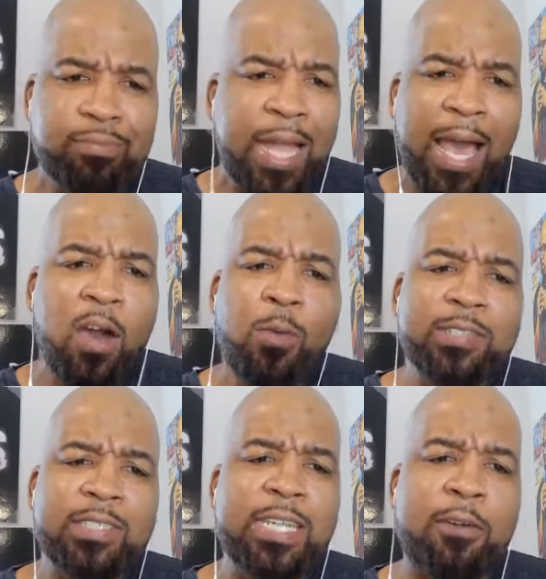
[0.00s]
I don't want
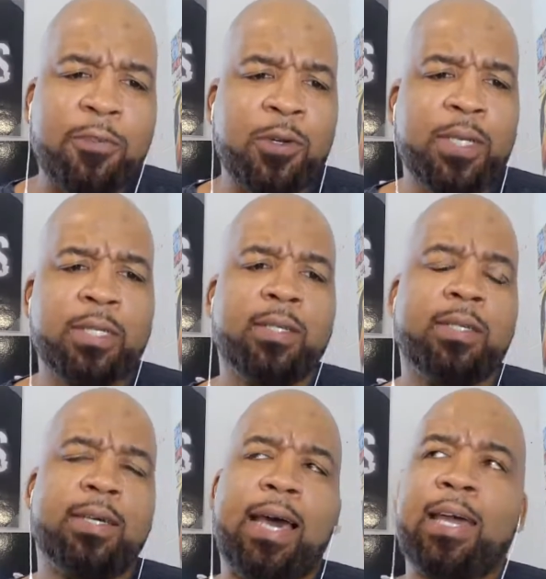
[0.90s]
to see that, Floyd.
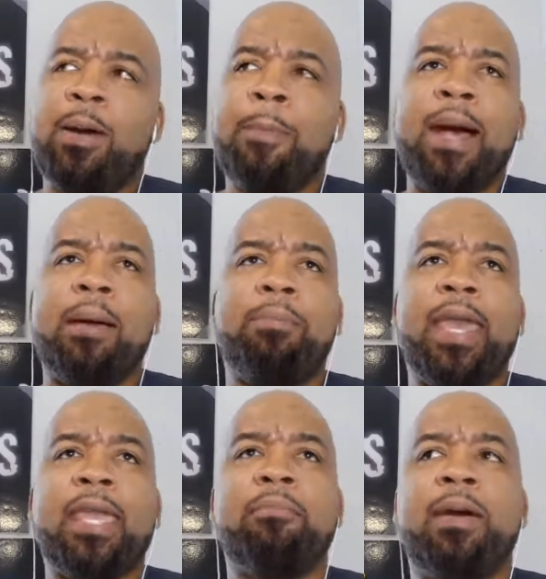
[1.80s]
I'm not
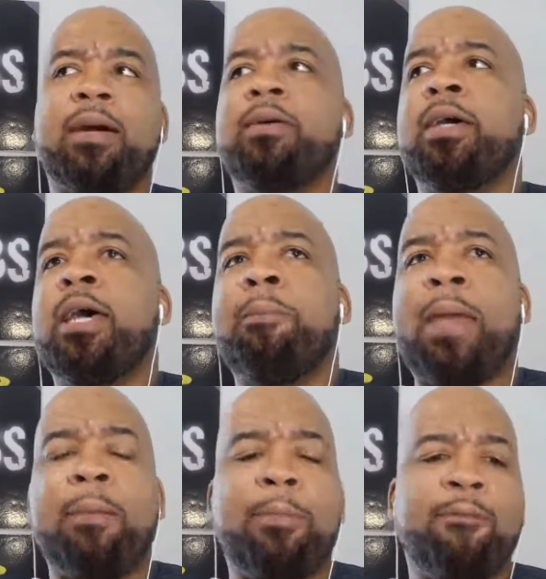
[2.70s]
paying my
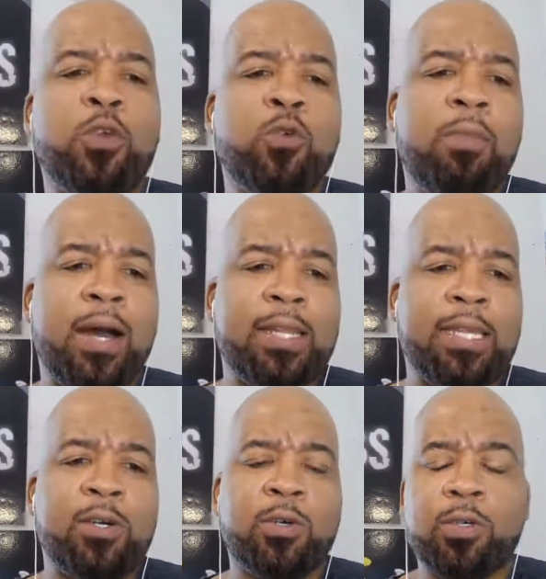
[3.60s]
pay-per-view
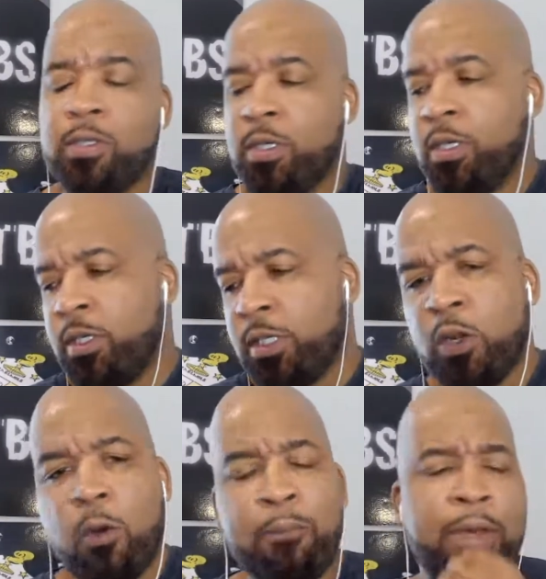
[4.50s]
money or,
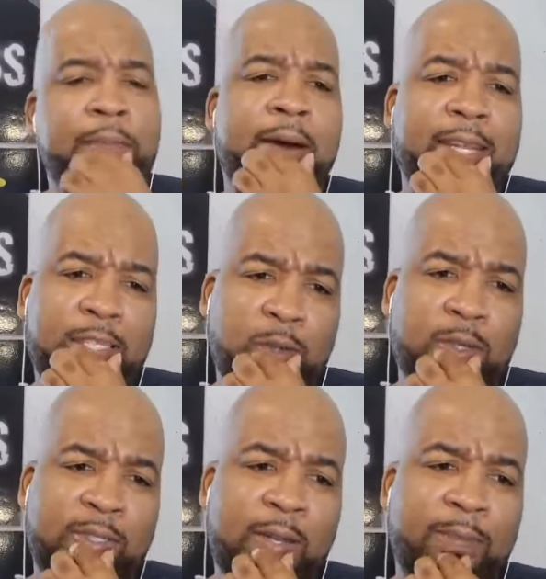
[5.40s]
putting money
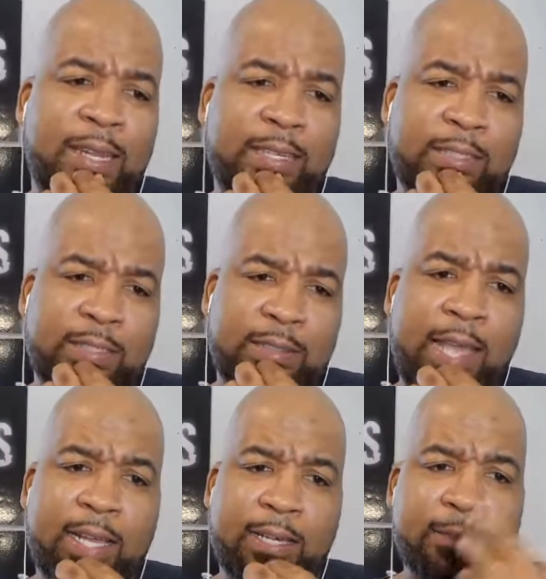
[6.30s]
towards something that's just
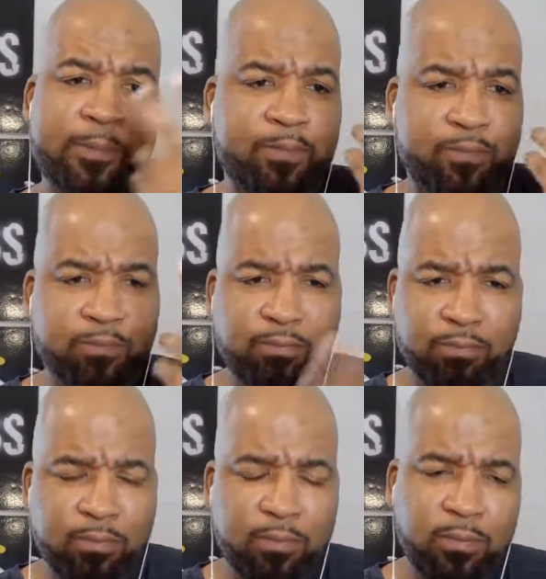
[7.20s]
like a
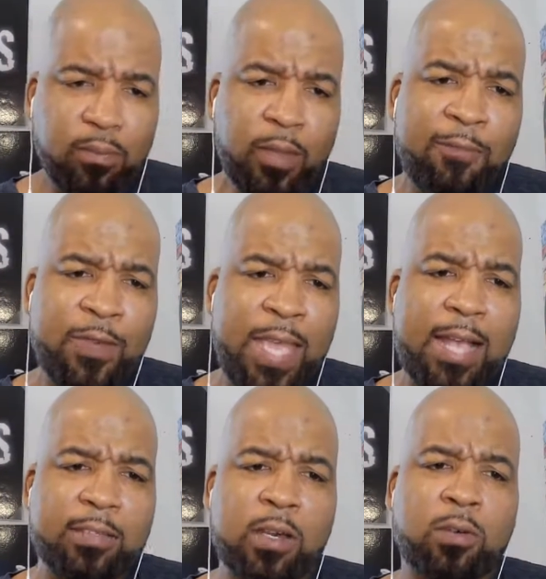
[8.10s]

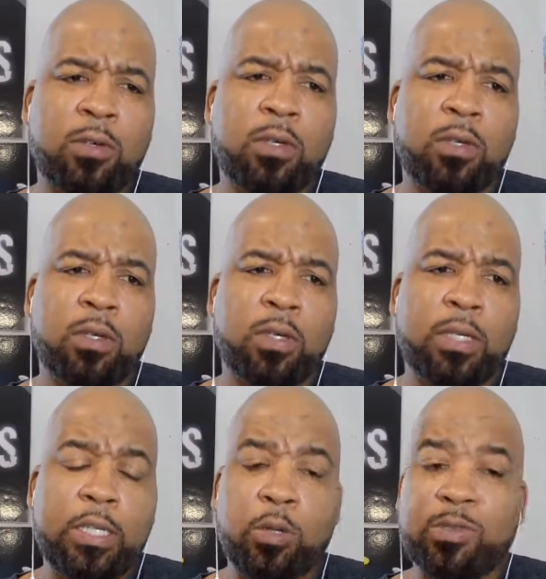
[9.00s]
fiasco.
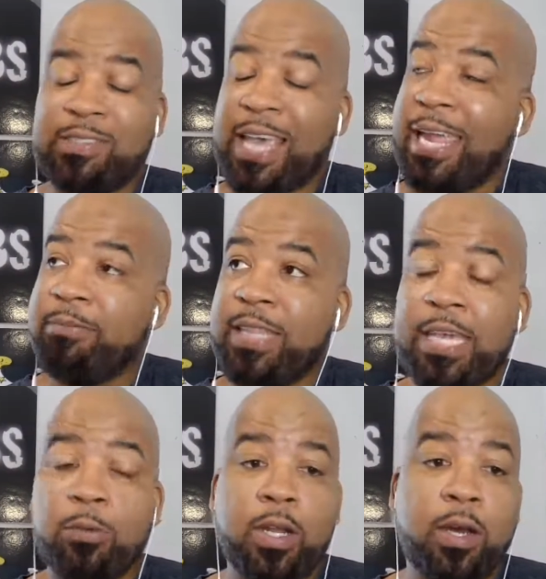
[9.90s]
Same
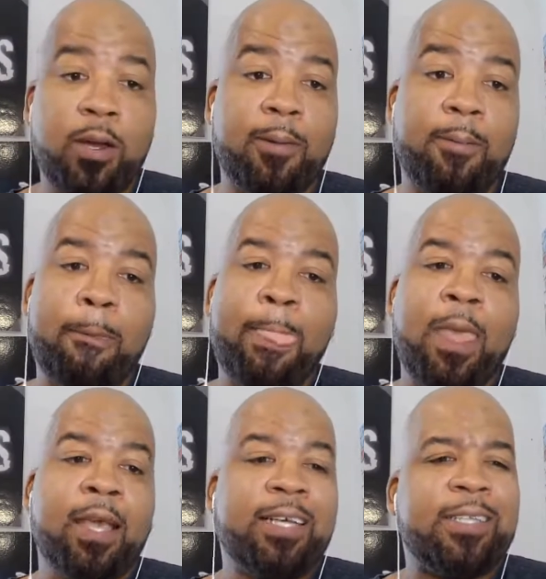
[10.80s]
thing with
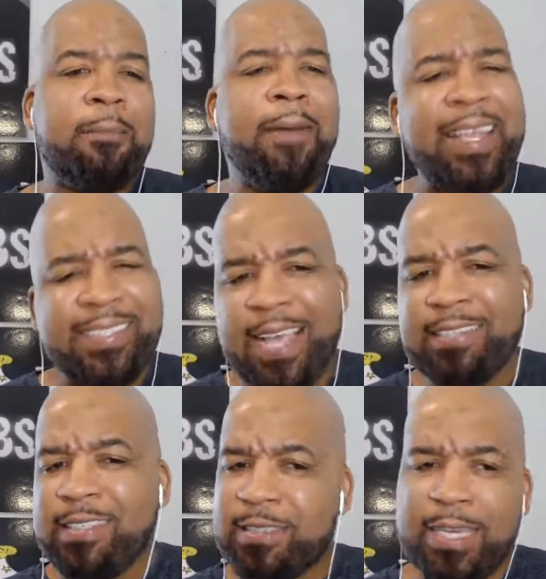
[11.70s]
the Mike
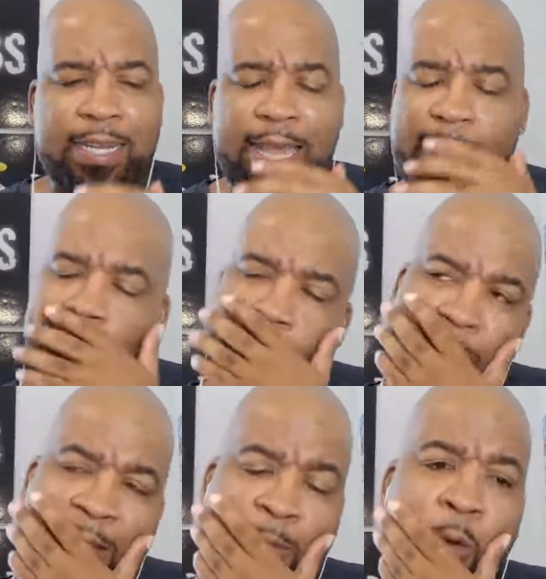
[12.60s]
Tyson thing now
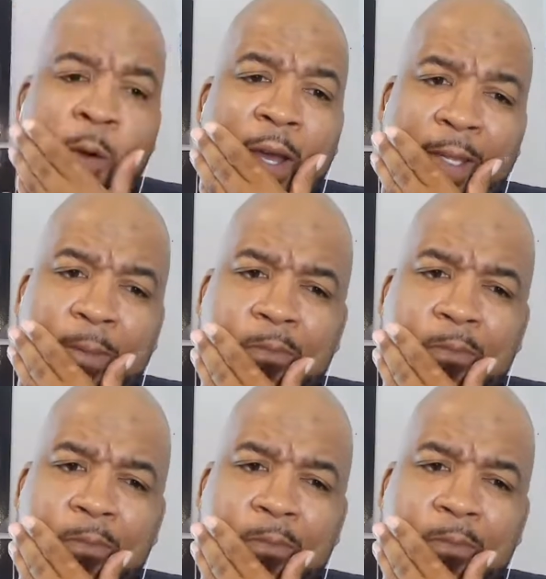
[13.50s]
and Roy.